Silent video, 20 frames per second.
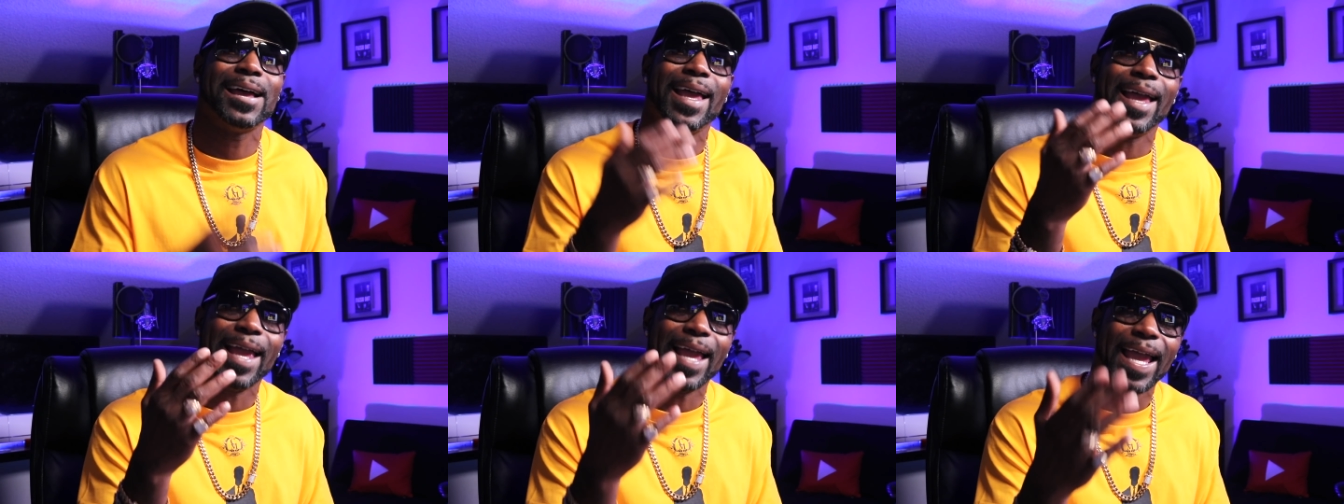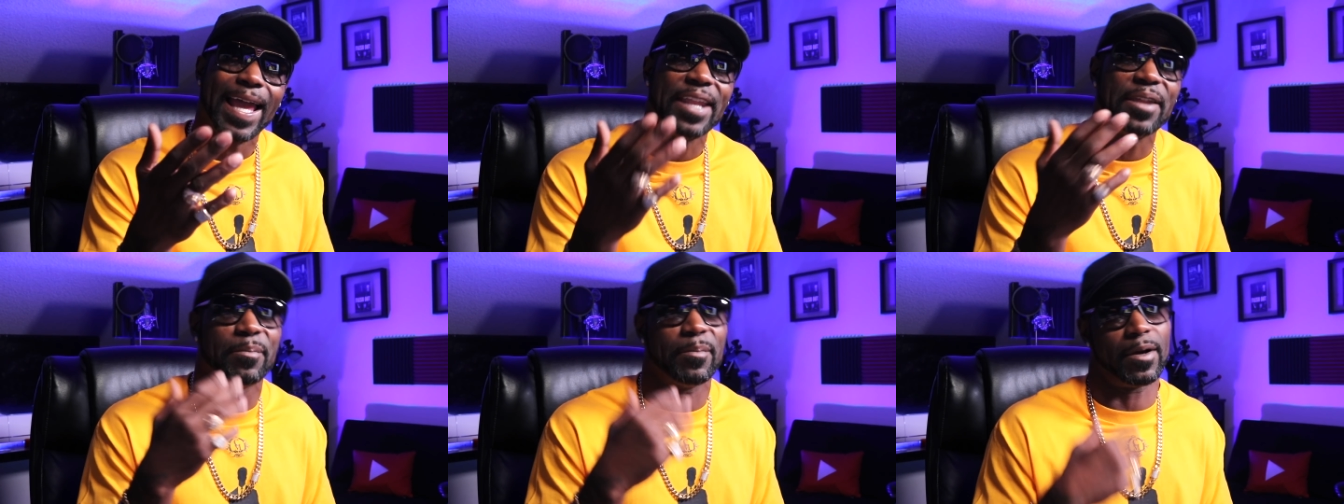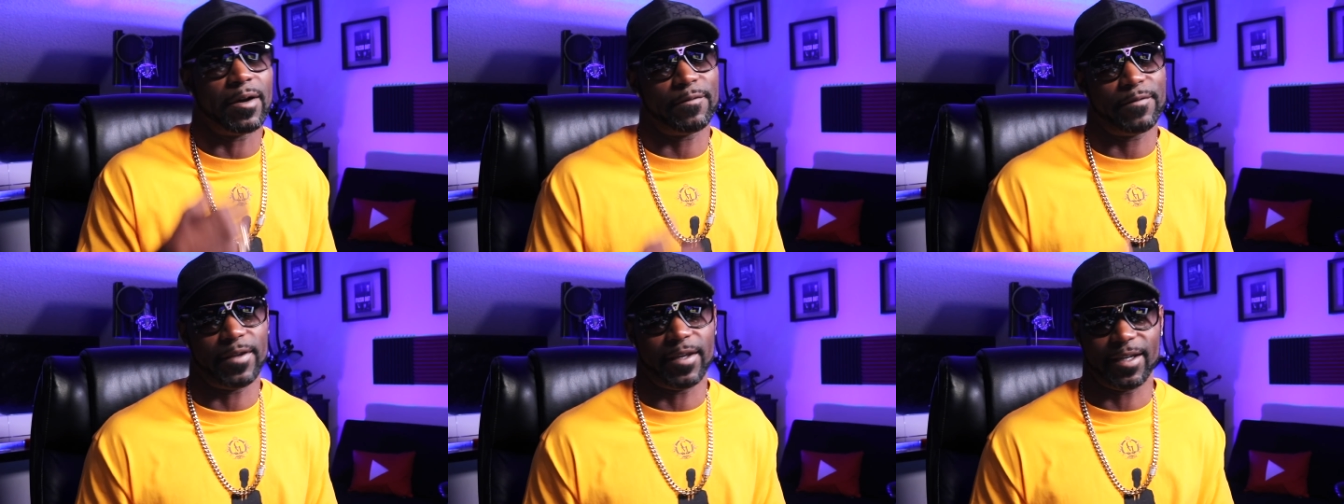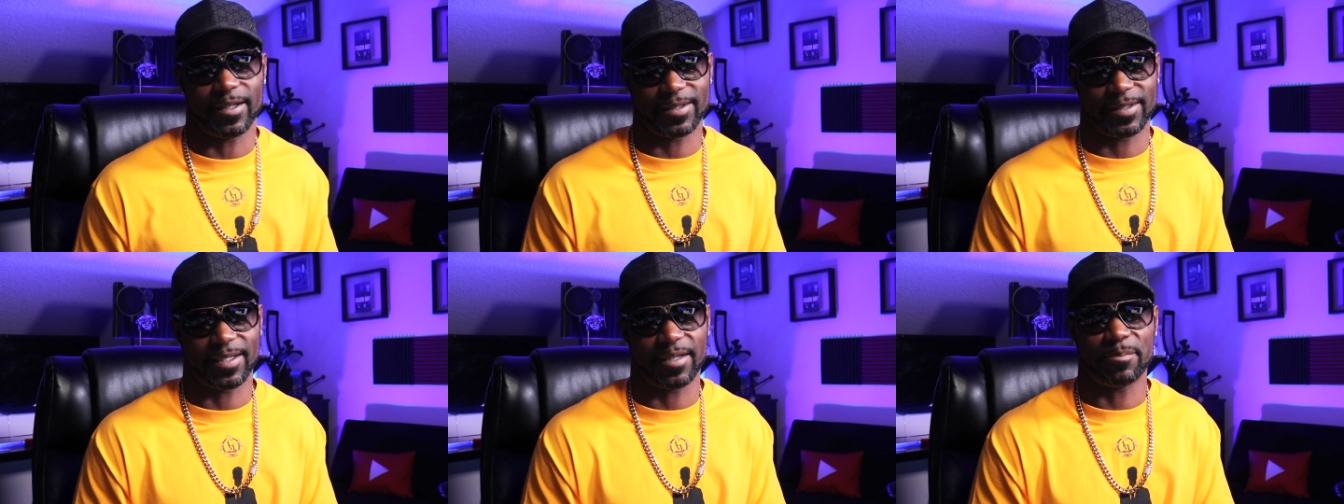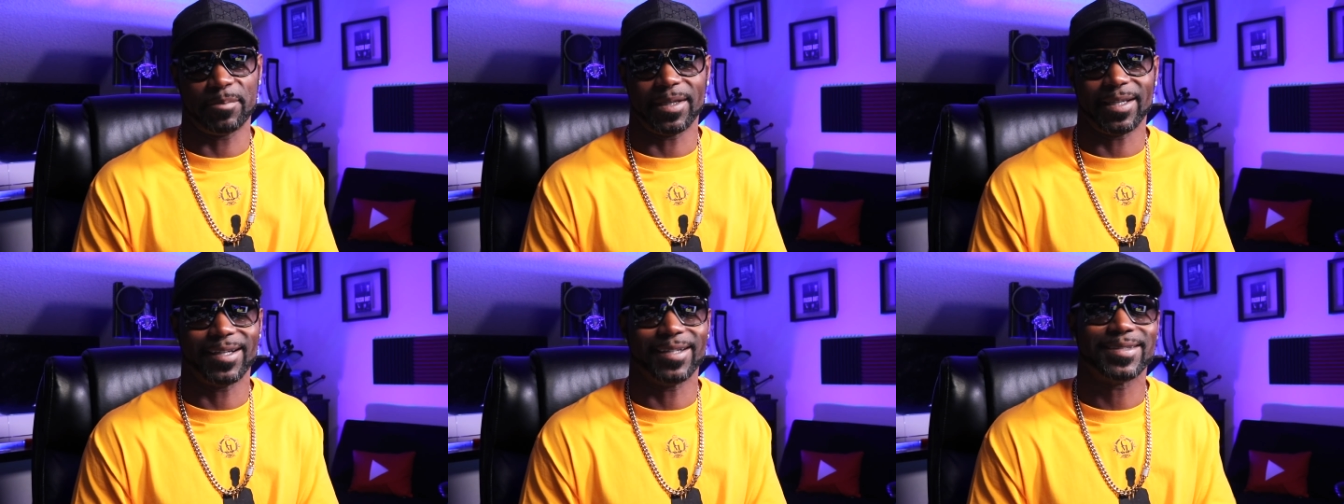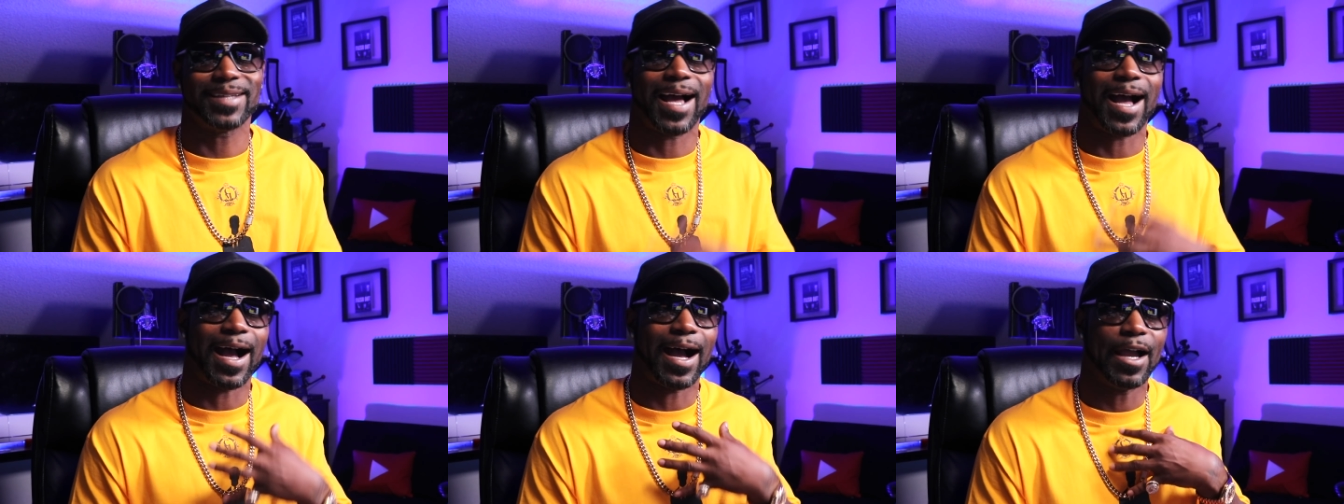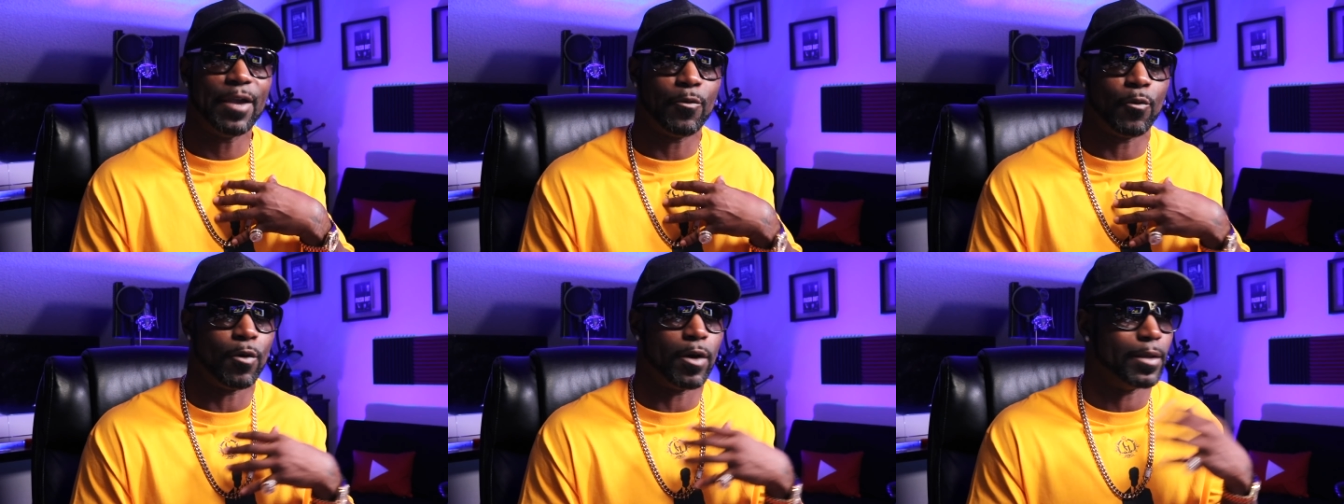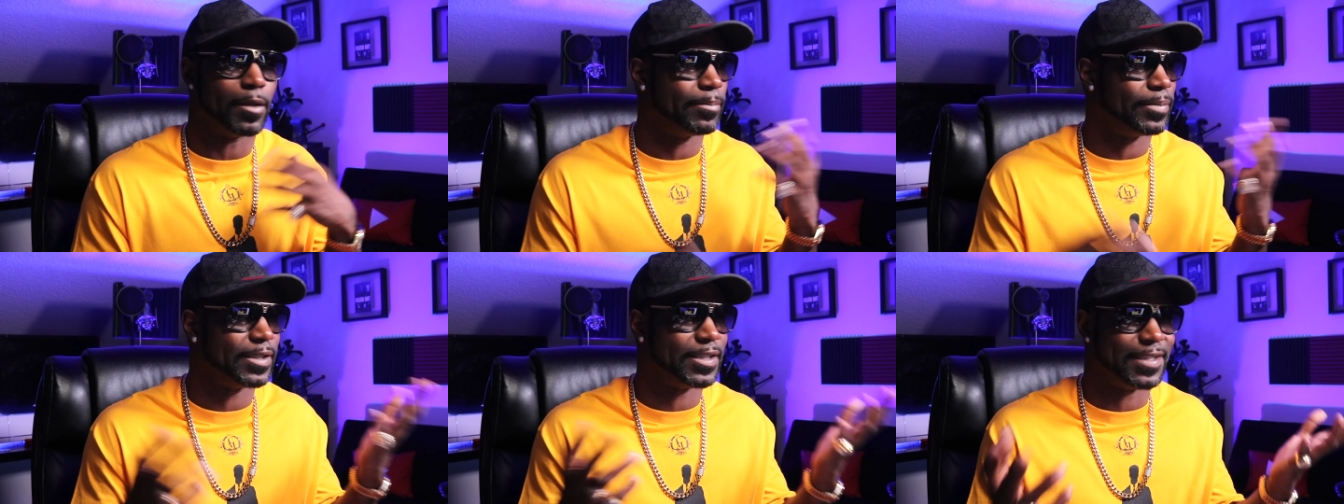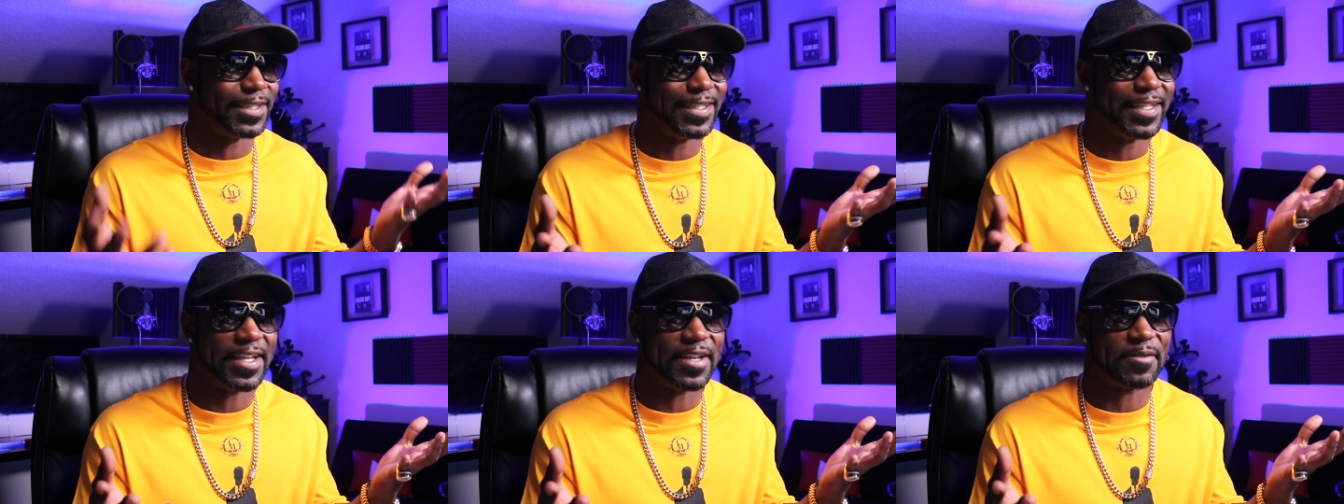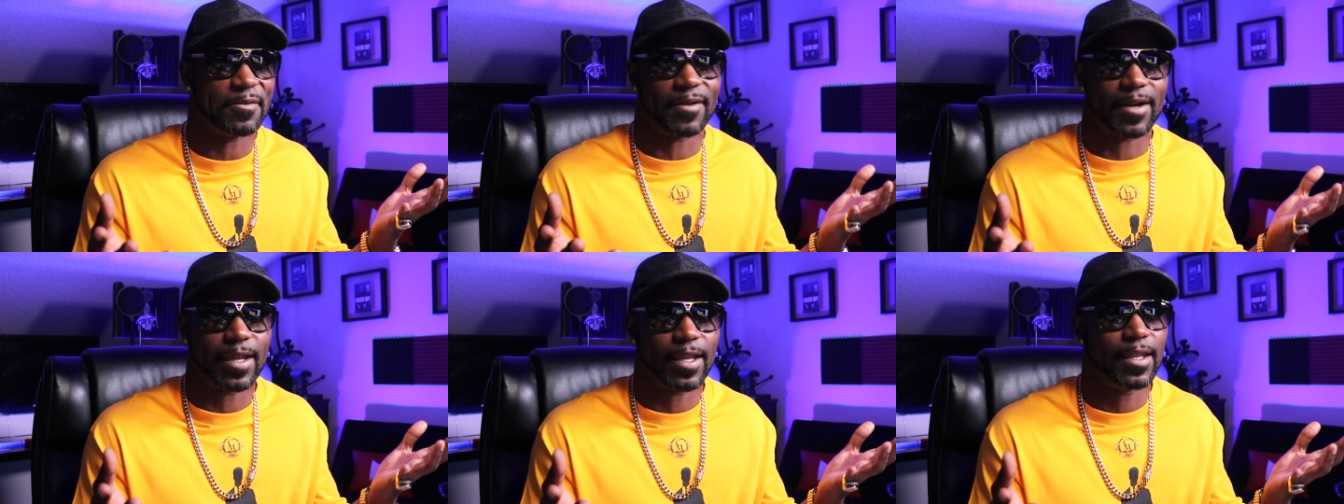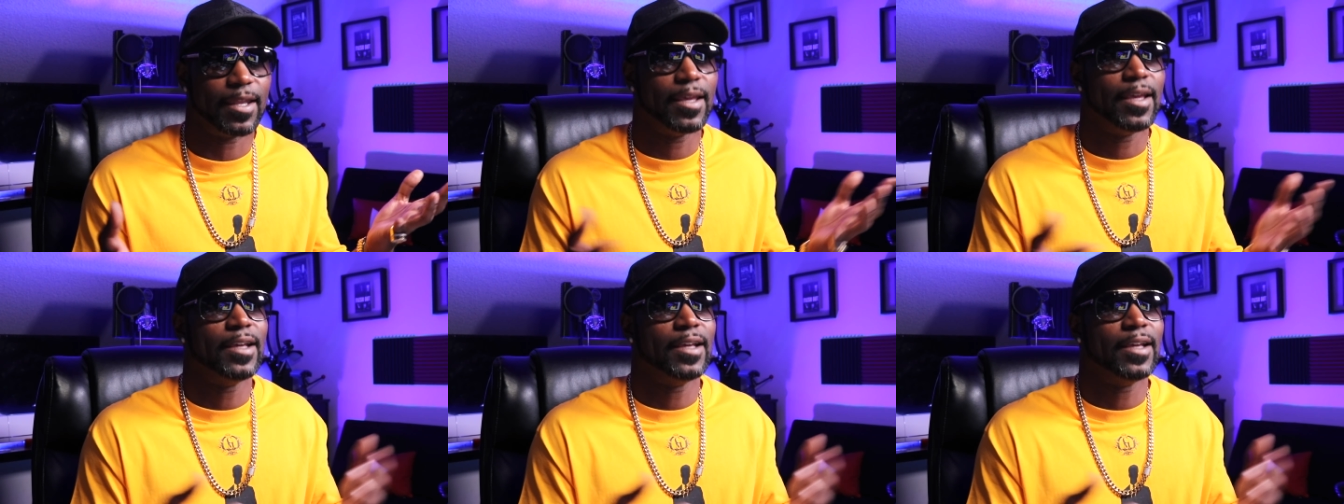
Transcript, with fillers: added my fiance because I won, but she didn't, right?